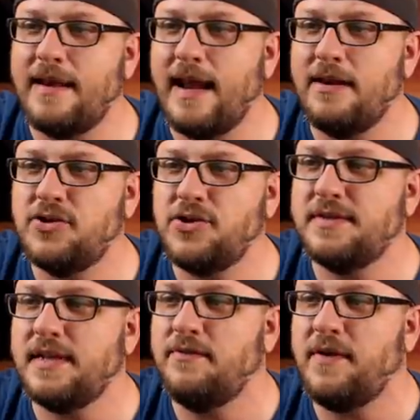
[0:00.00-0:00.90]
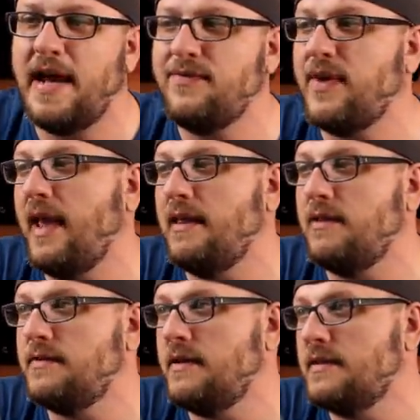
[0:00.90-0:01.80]
the 9 shoots in
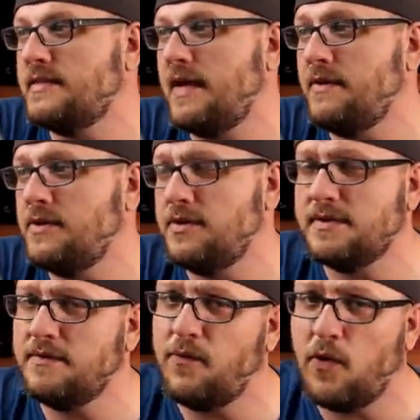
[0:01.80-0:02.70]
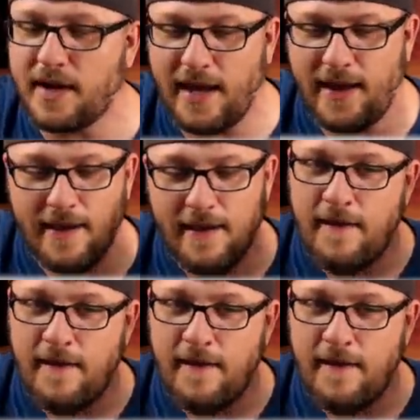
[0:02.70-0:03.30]
5K, the 7 shoots in 4K.